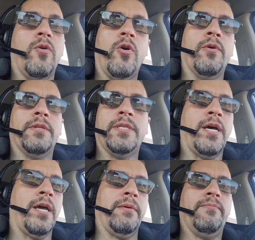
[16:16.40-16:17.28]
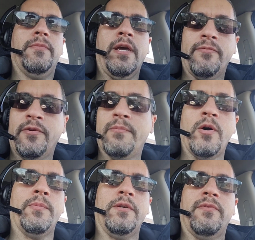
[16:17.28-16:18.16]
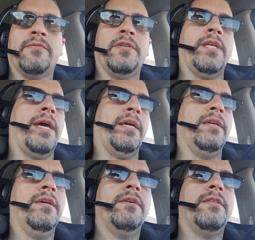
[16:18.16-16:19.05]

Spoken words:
All the time, every moment of every day,